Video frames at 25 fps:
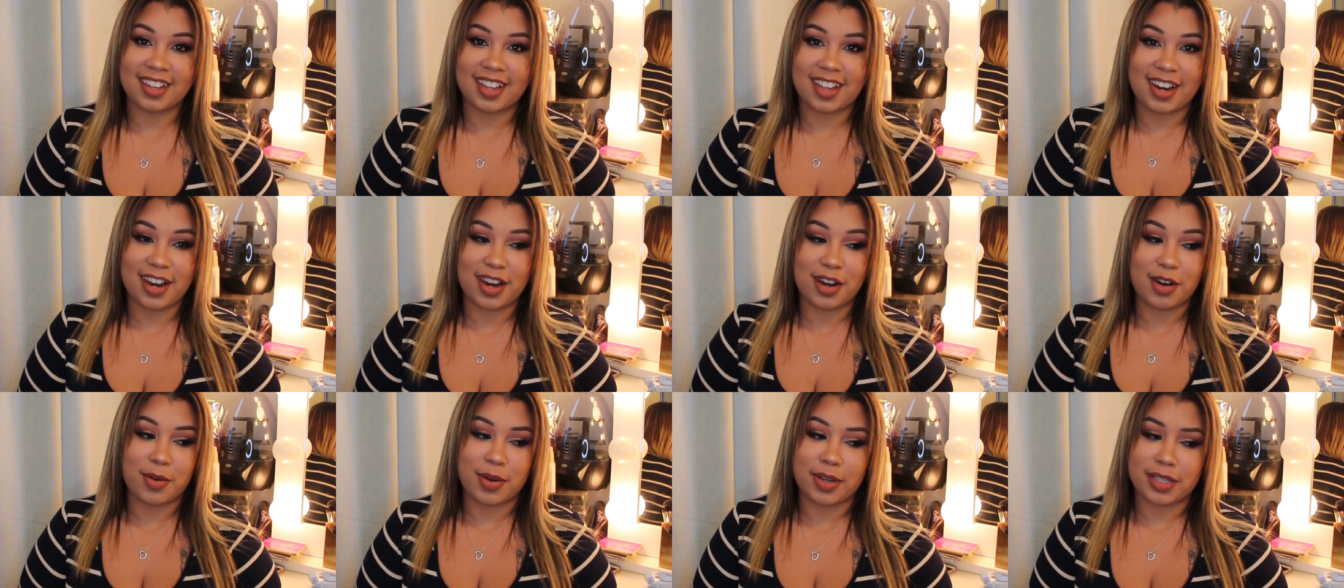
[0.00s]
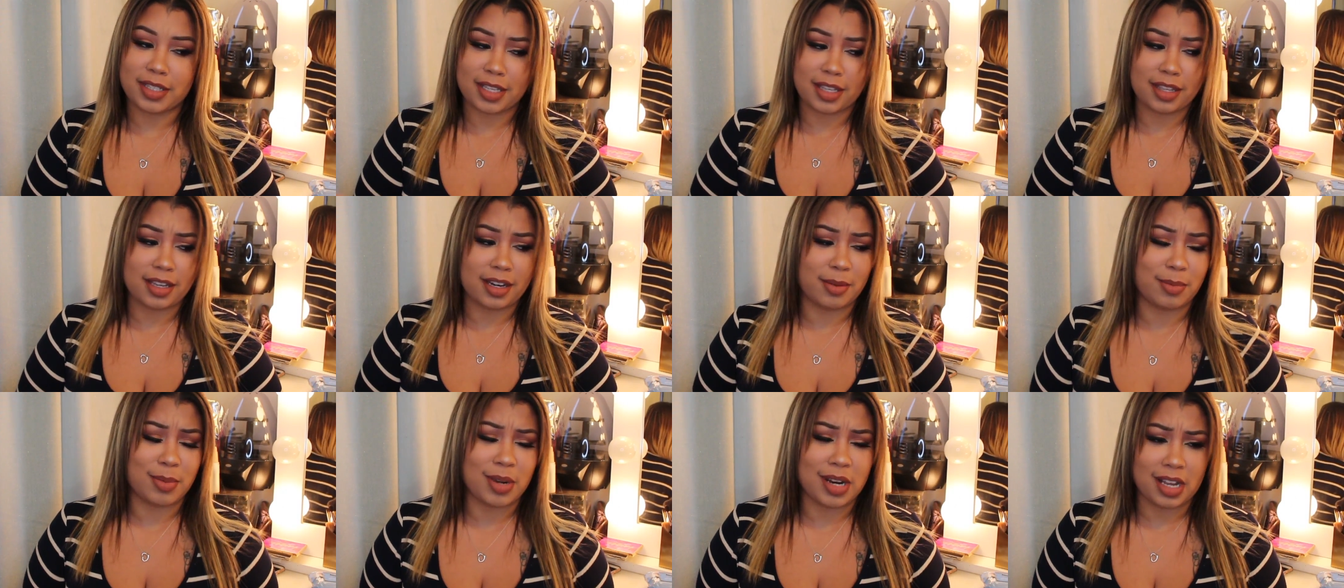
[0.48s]
And I know I said
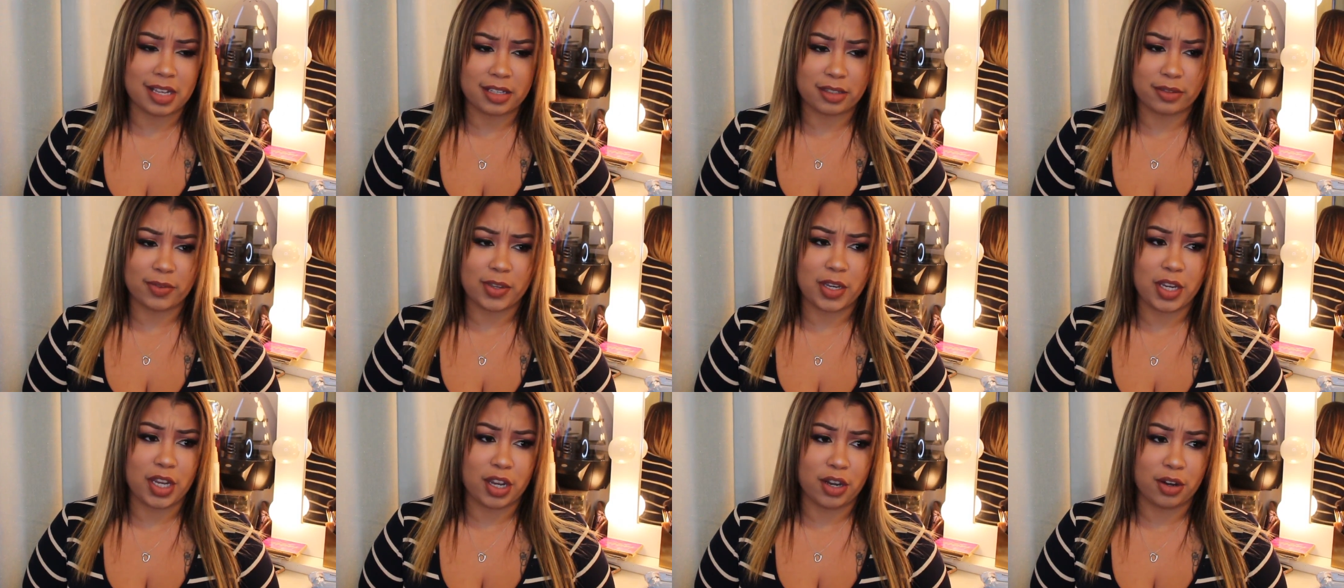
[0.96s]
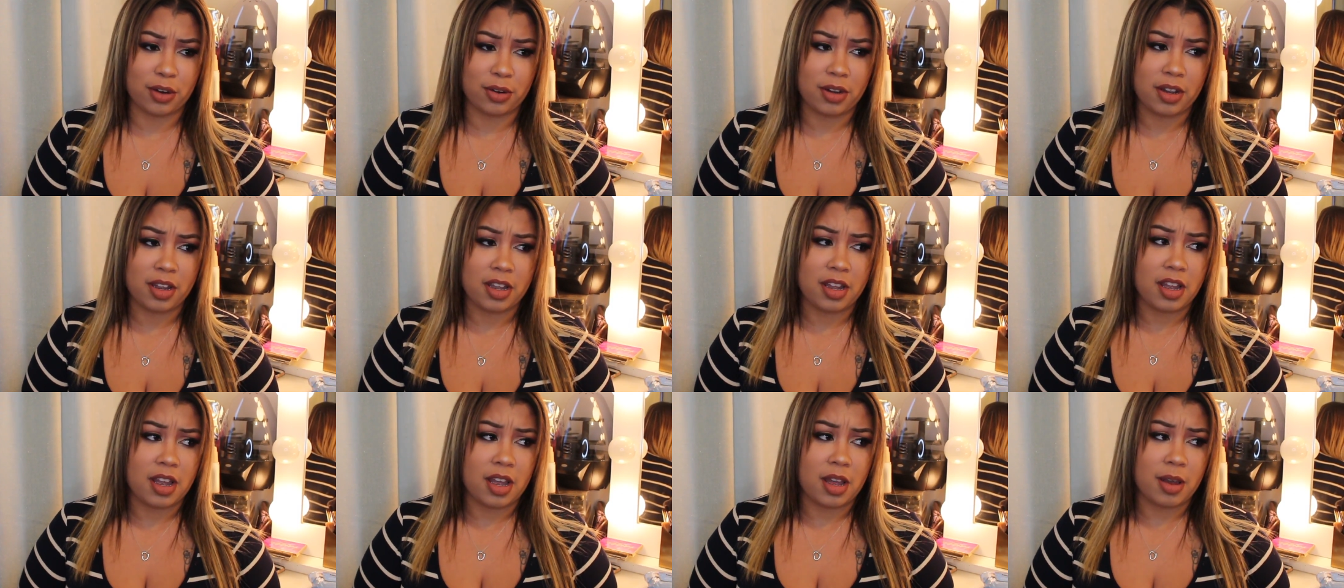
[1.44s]
that in my last video,
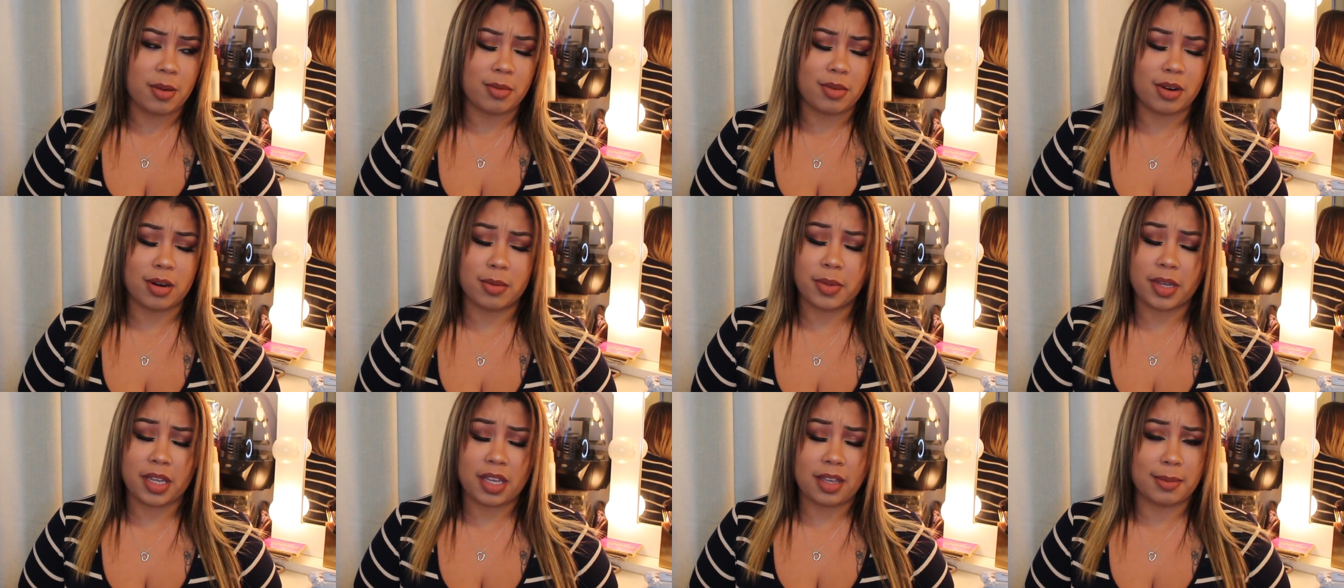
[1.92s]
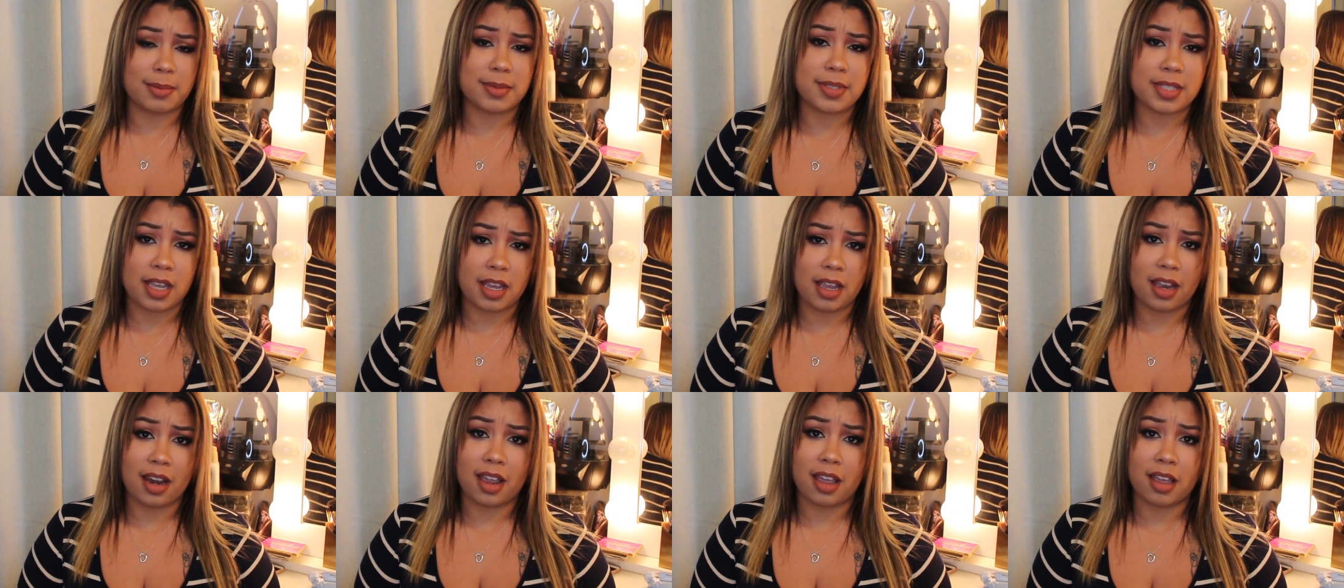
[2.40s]
but I'm going to keep
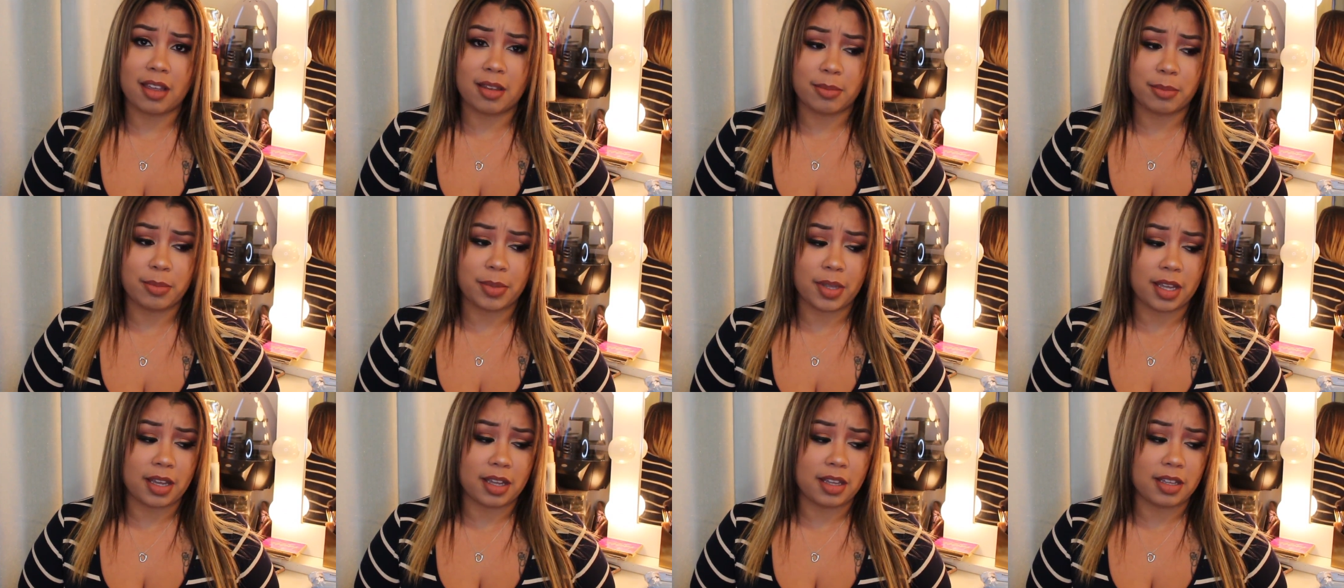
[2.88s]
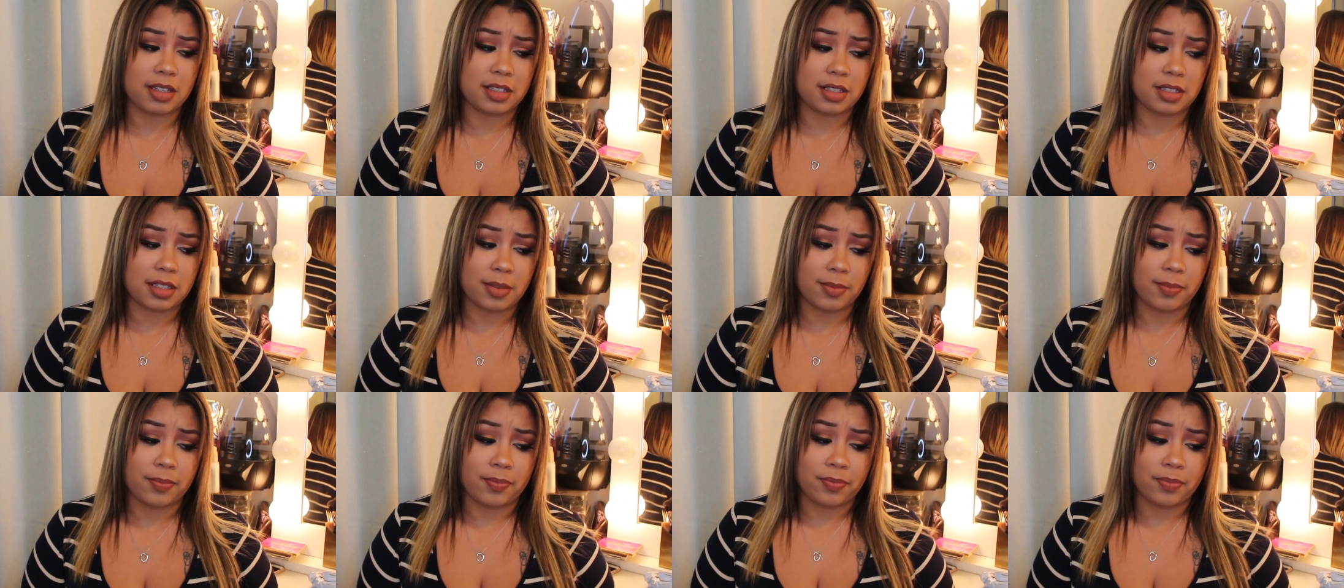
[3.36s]
saying it because